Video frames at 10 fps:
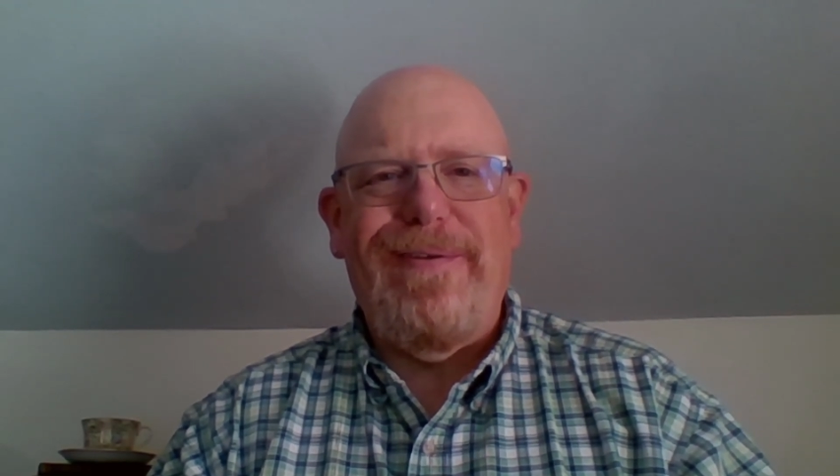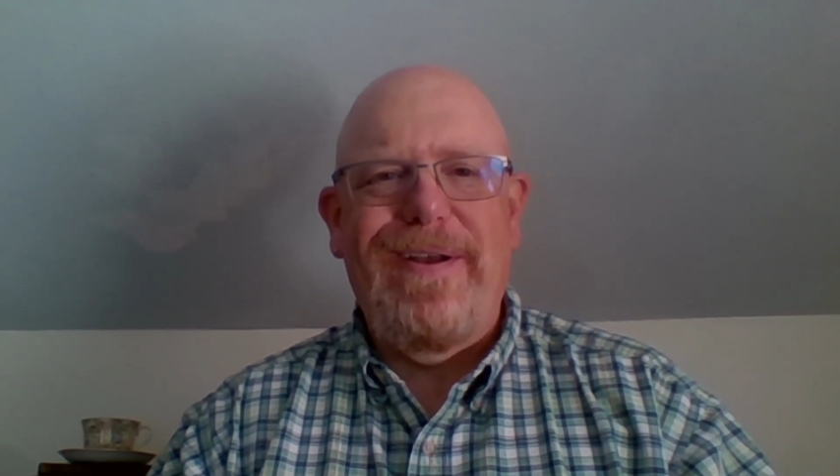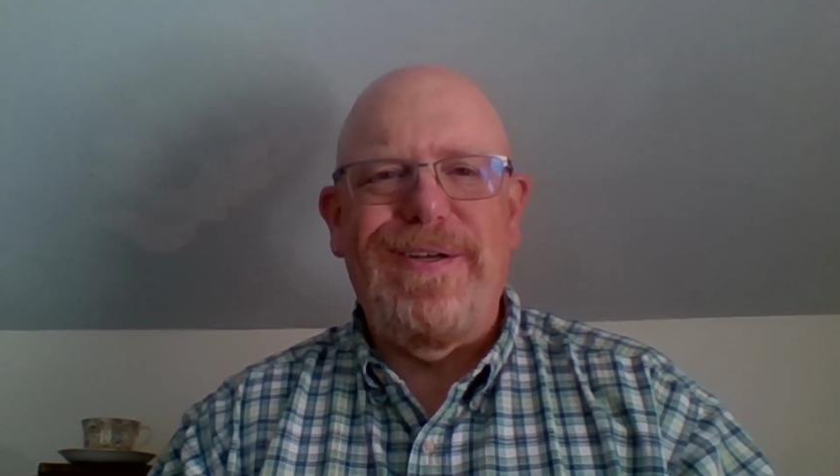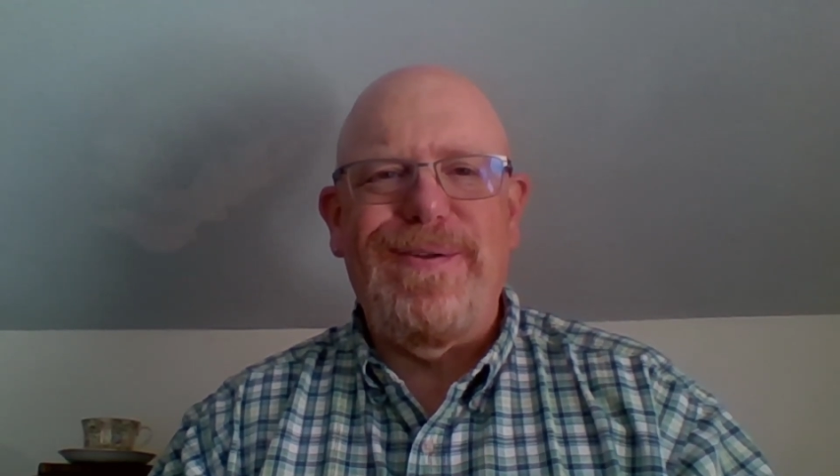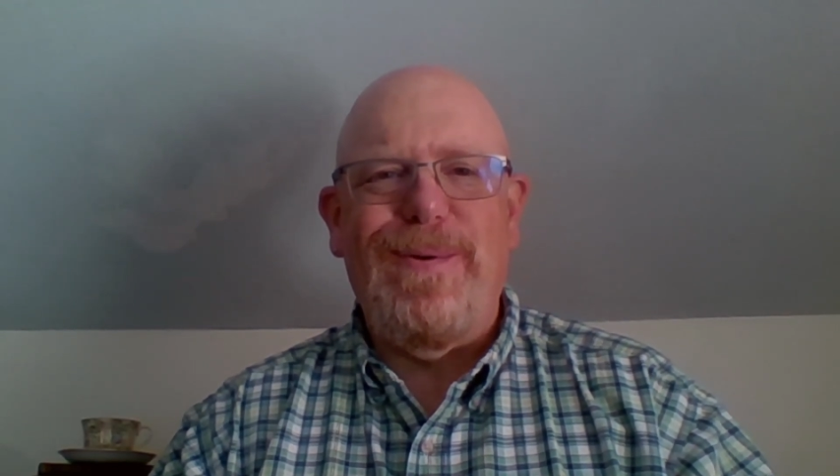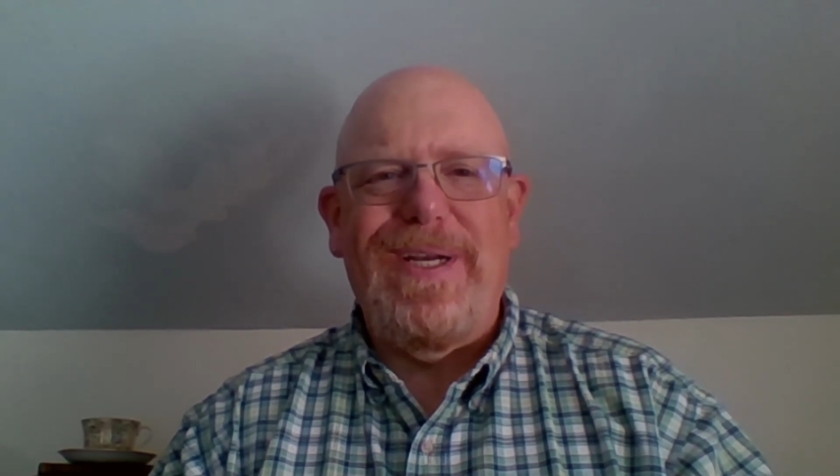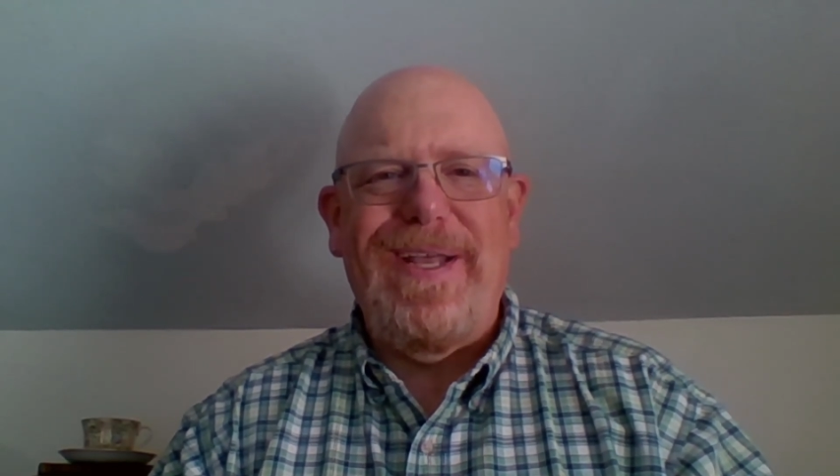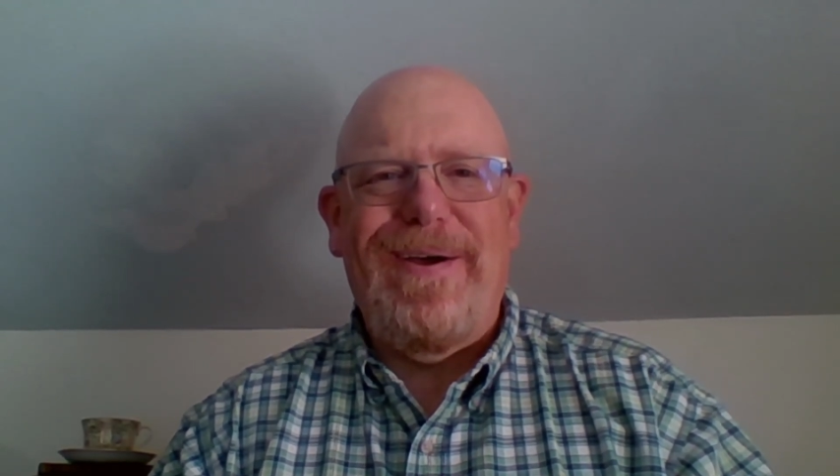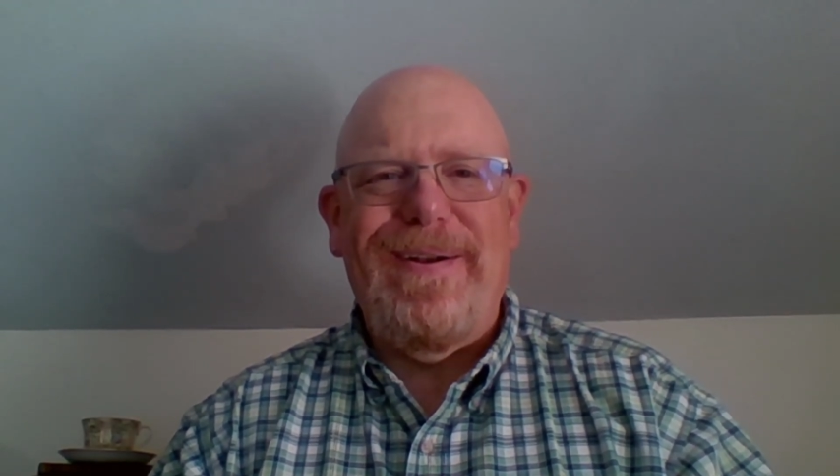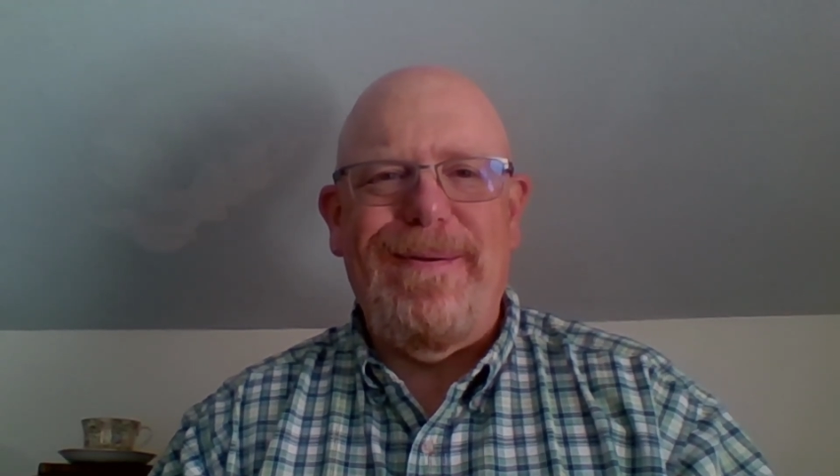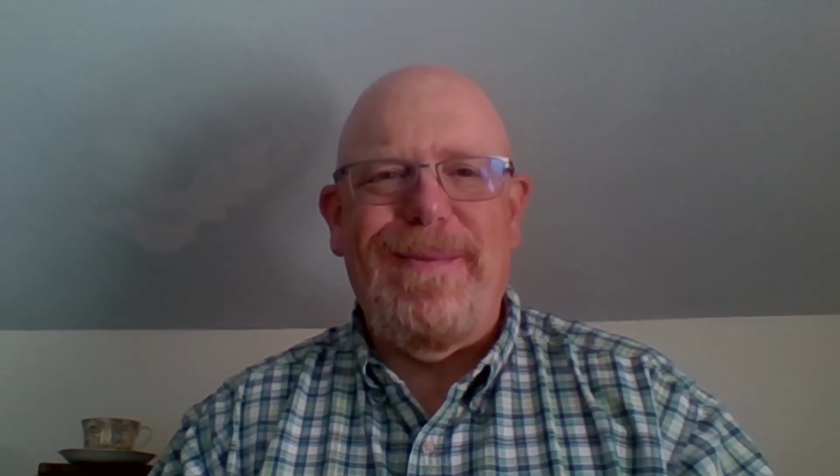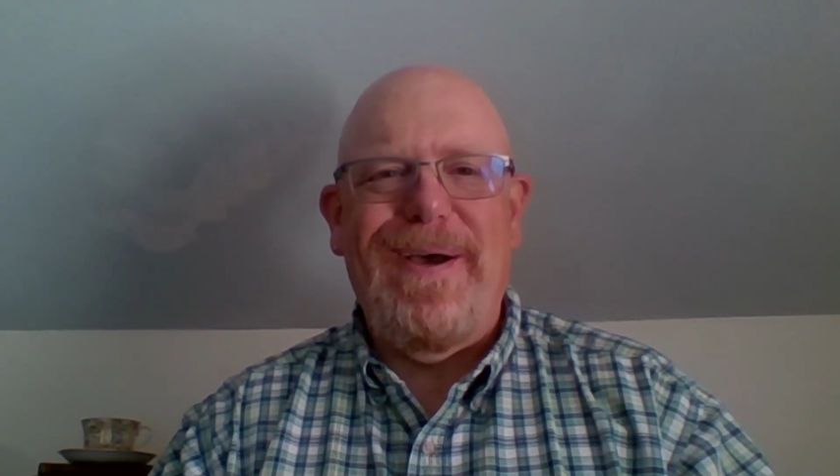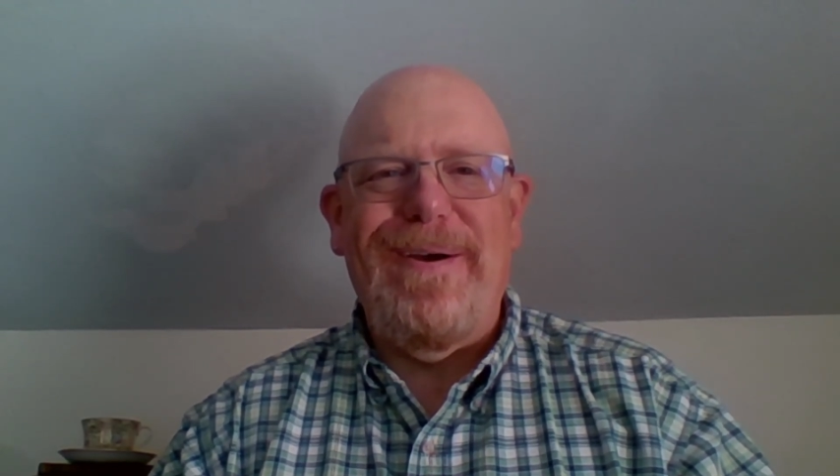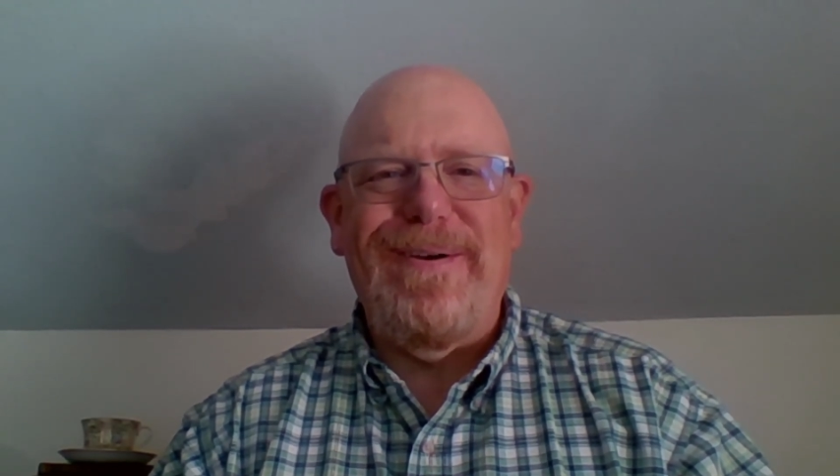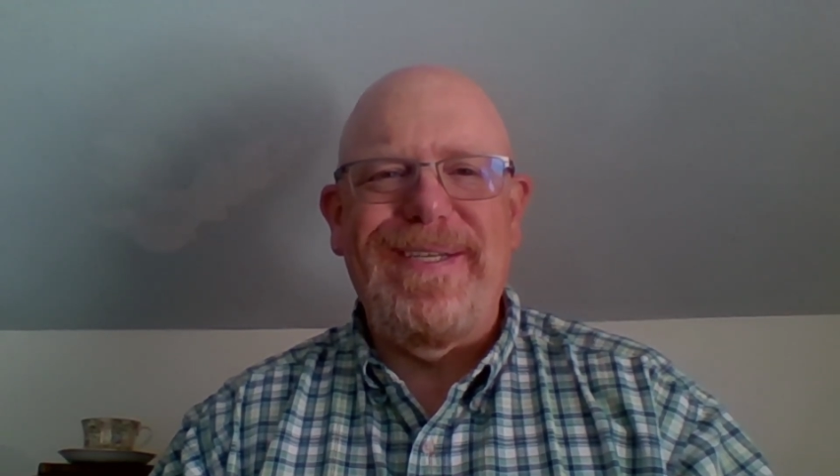I just worked out and I'm
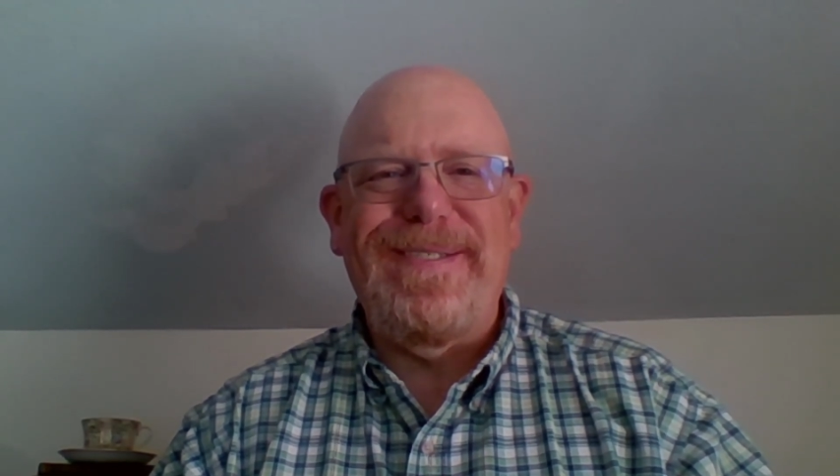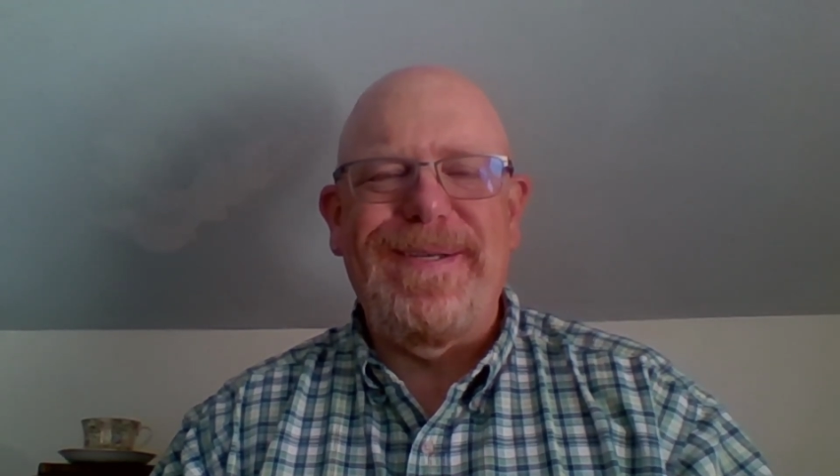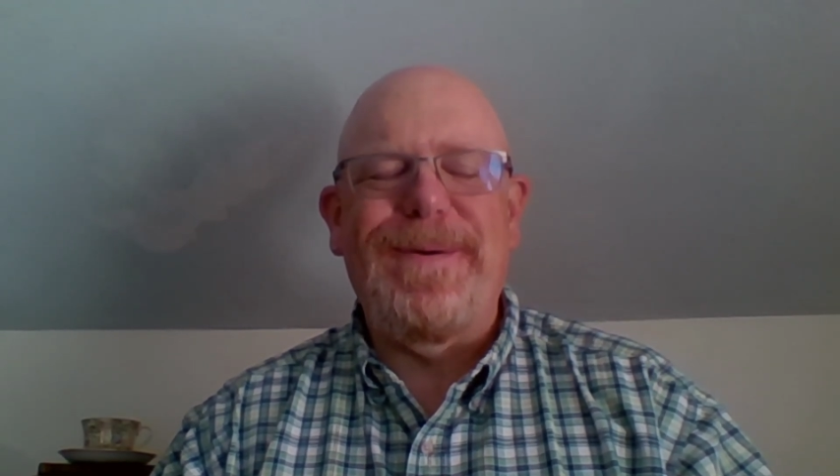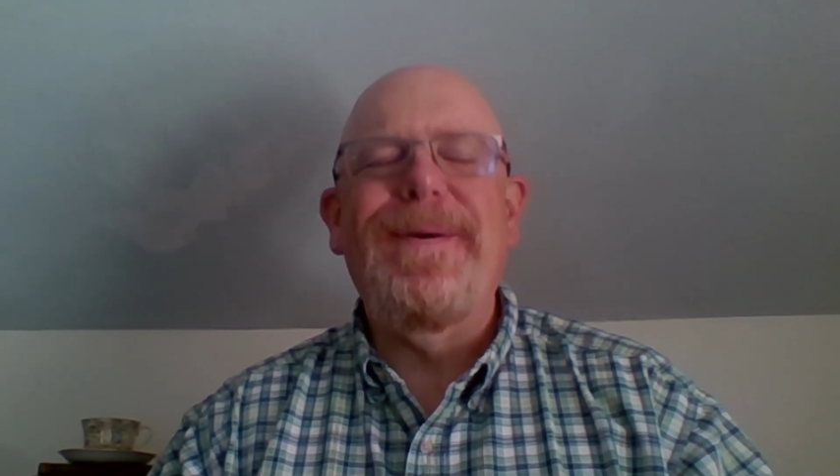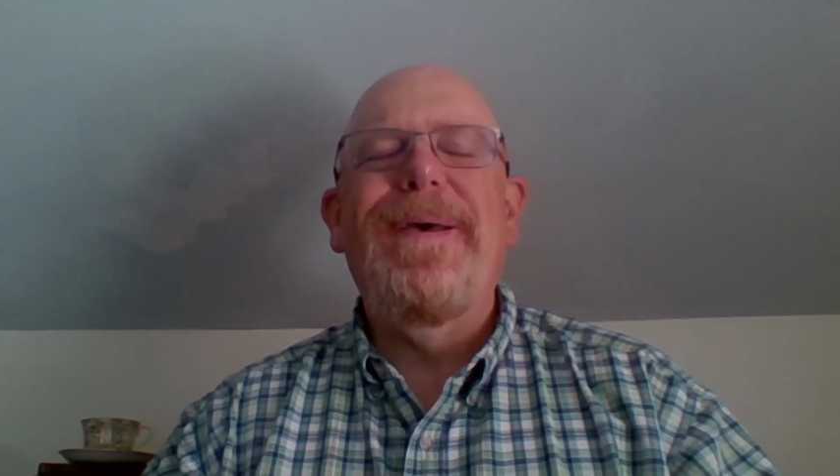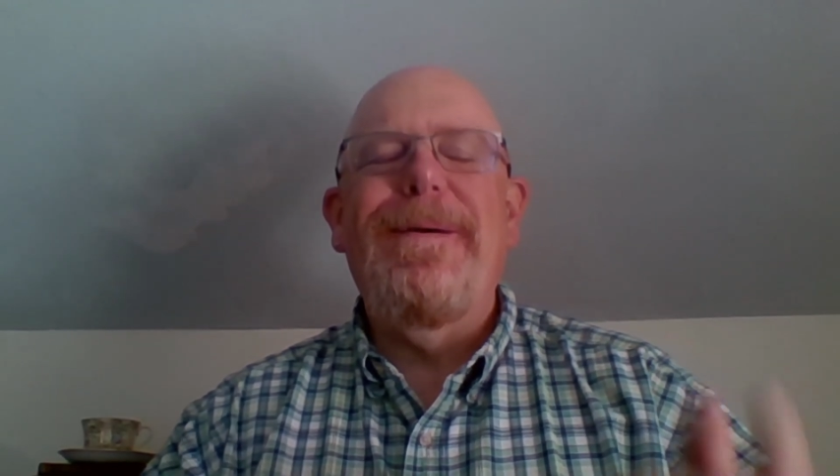hungry, so